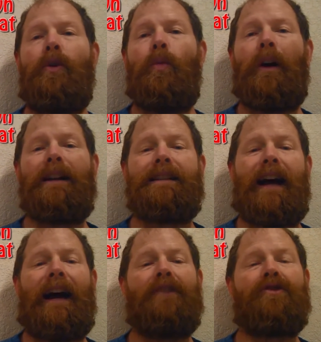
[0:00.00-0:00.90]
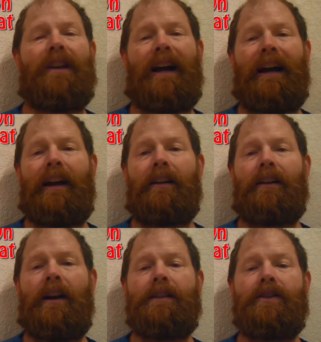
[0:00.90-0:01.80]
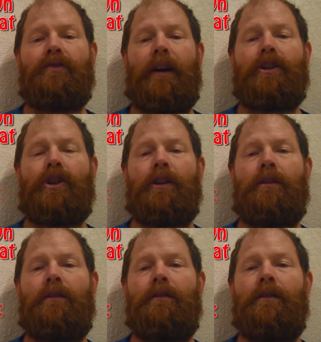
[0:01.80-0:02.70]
What is the hydrogen ion concentration?